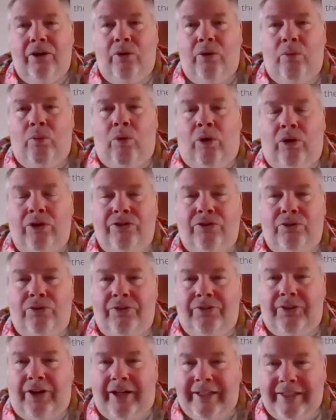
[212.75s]
once
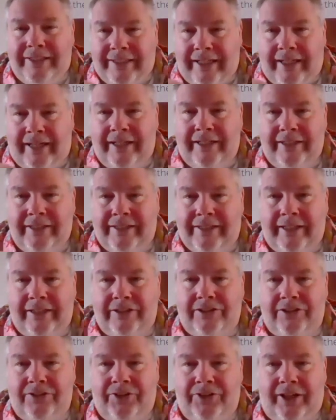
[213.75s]
we've had a tiny
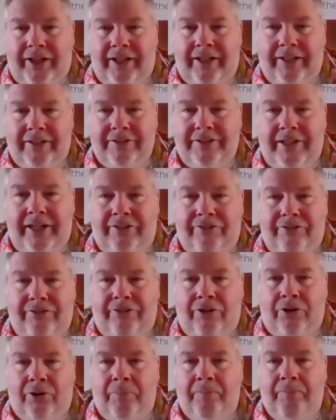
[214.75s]
taste of it in its neat
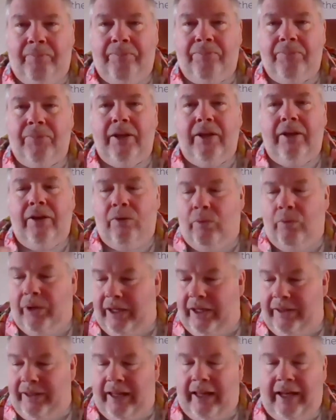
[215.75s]
form, we
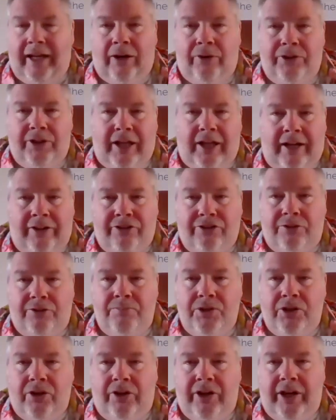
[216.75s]
can then add some
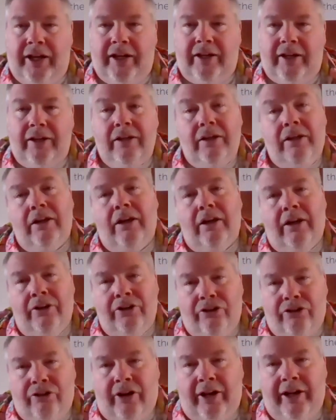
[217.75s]
tonic and
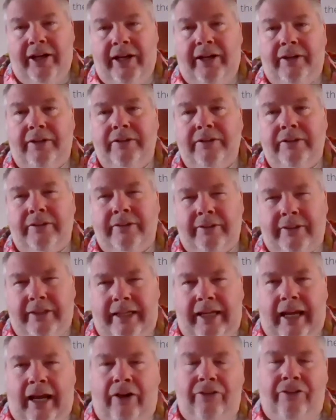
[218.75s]
try it, see
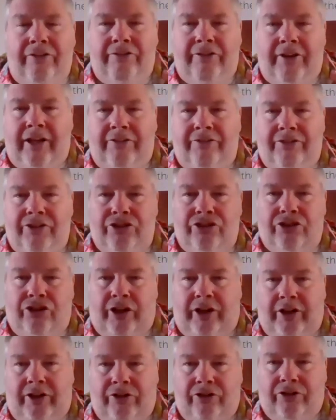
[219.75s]
how the flavors
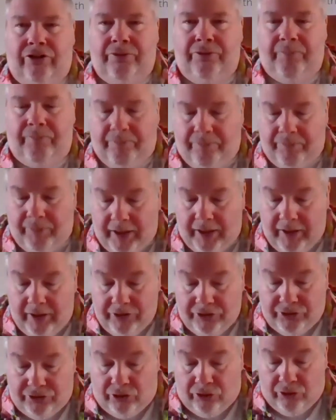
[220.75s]
change.
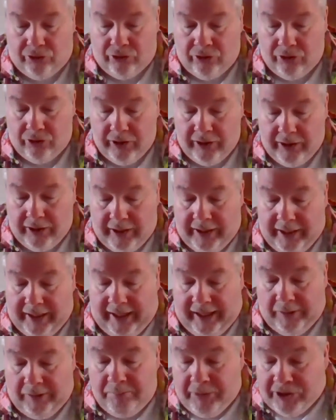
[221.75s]
So
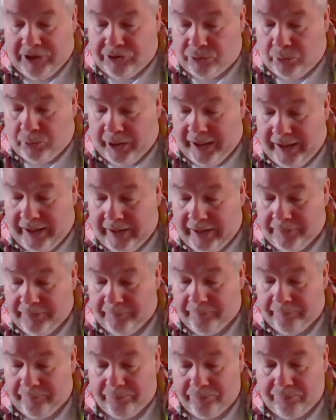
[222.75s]
in between,
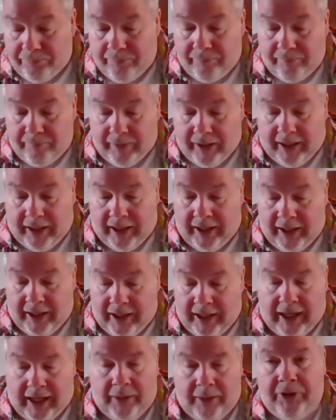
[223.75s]

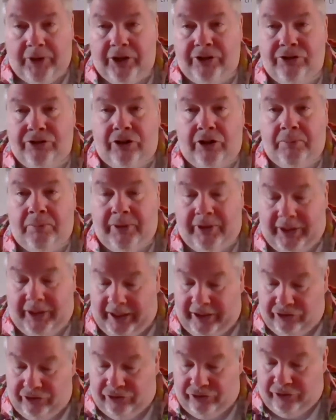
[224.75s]
I'm going to talk about the
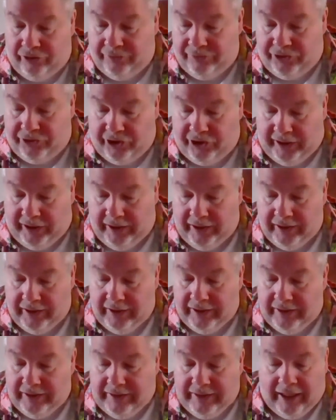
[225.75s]
history of gin,
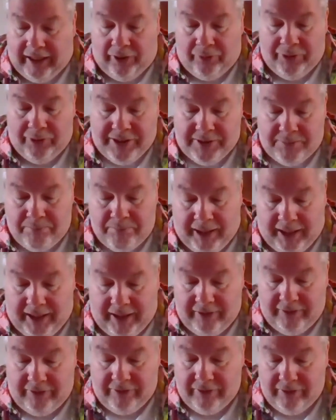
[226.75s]
how it's
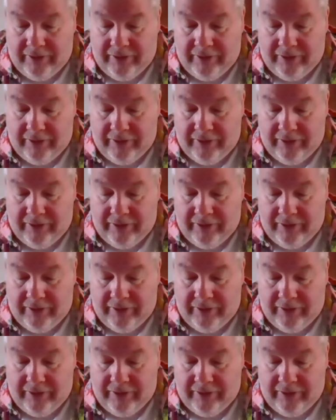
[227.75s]
made,